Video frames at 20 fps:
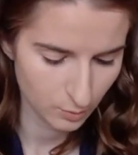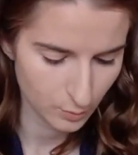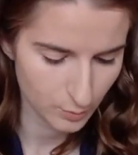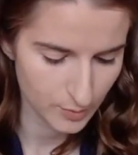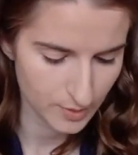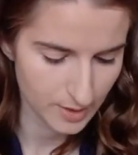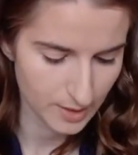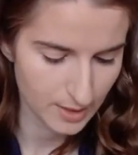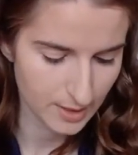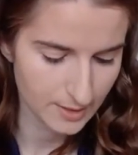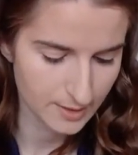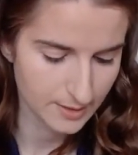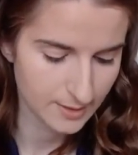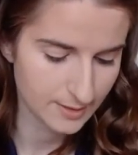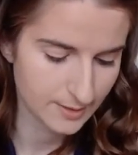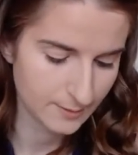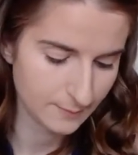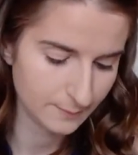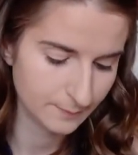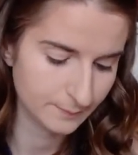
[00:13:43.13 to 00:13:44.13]
Oopsie
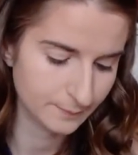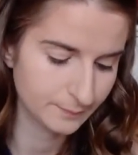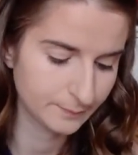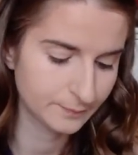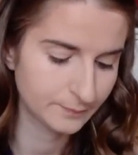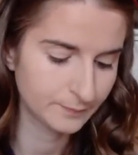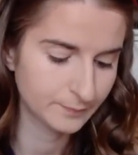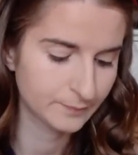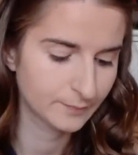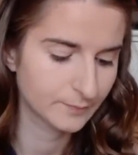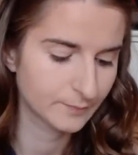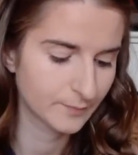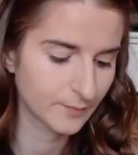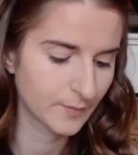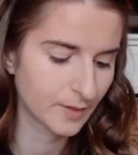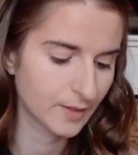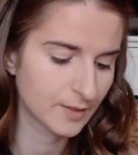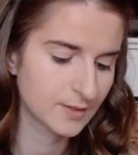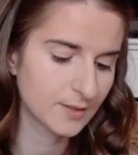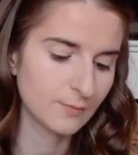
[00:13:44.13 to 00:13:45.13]
daisies.
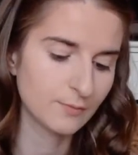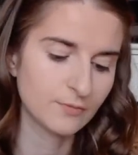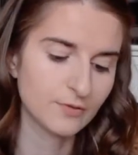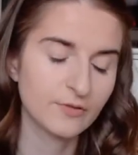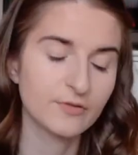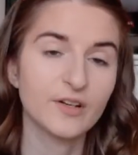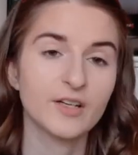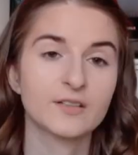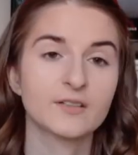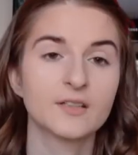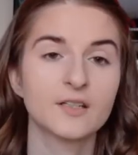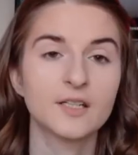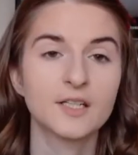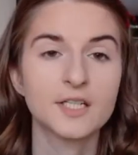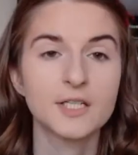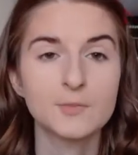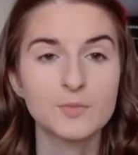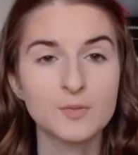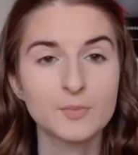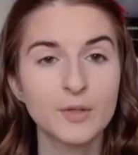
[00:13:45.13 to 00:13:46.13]
Except for the fact that I
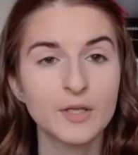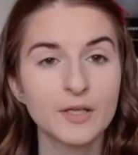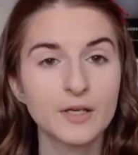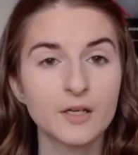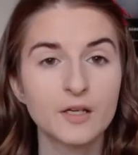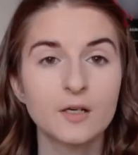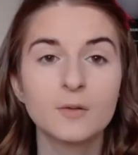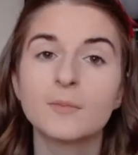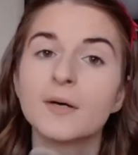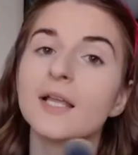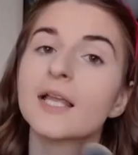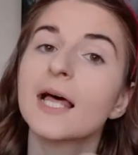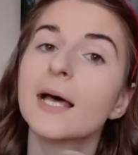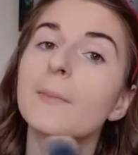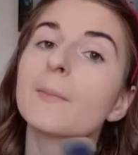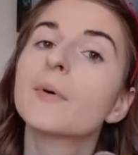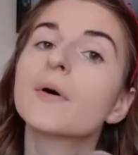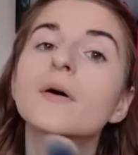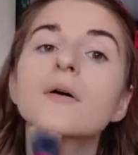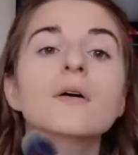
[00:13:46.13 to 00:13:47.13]
keep spilling it on my
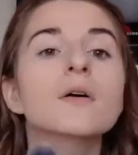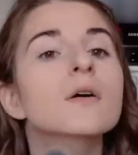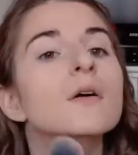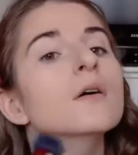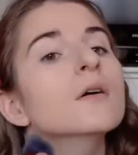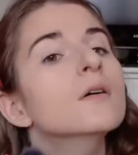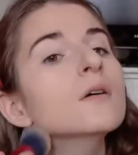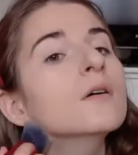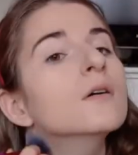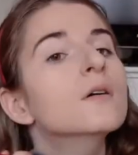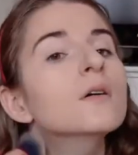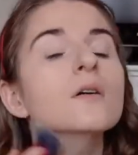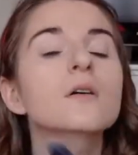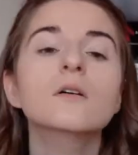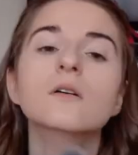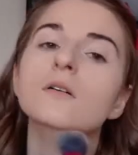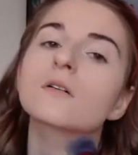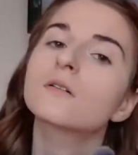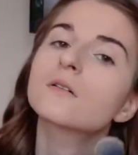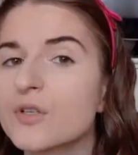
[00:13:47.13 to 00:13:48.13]
lap.
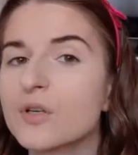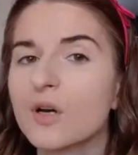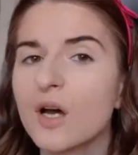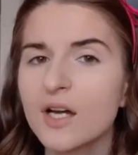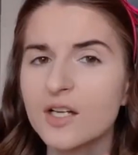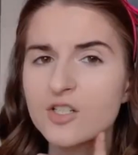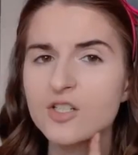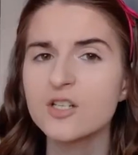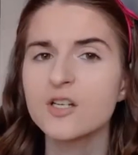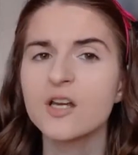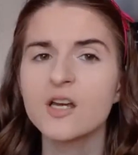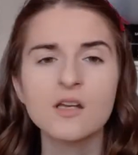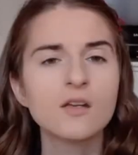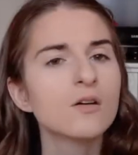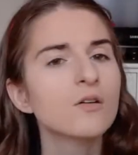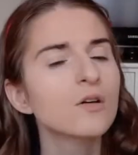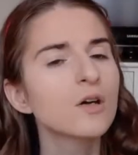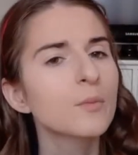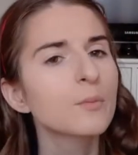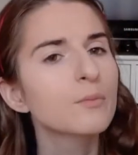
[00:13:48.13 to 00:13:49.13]
So actually, you
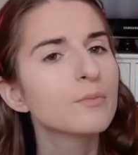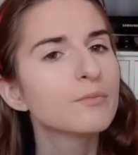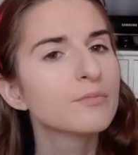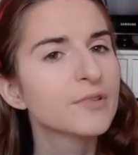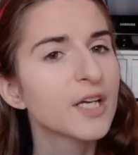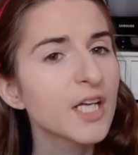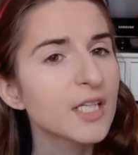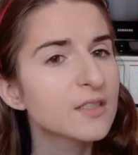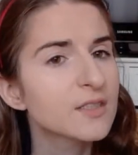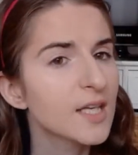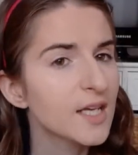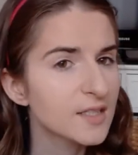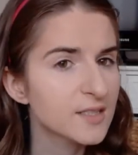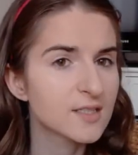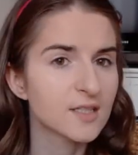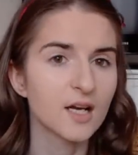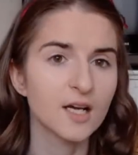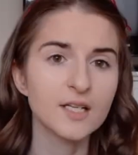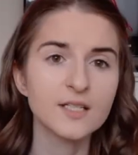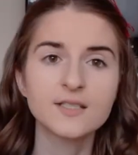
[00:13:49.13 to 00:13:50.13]
know,
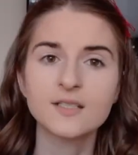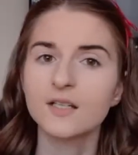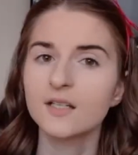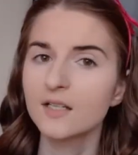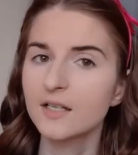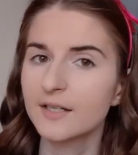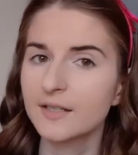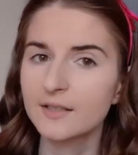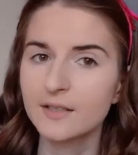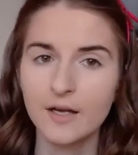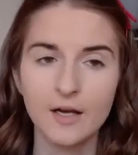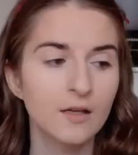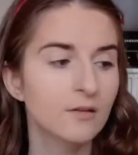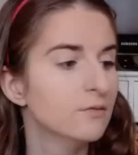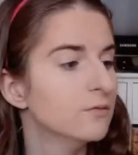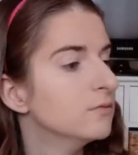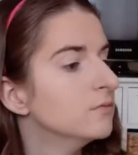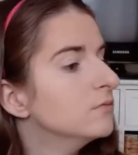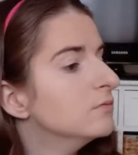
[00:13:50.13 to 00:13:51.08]
that's nice. I like that.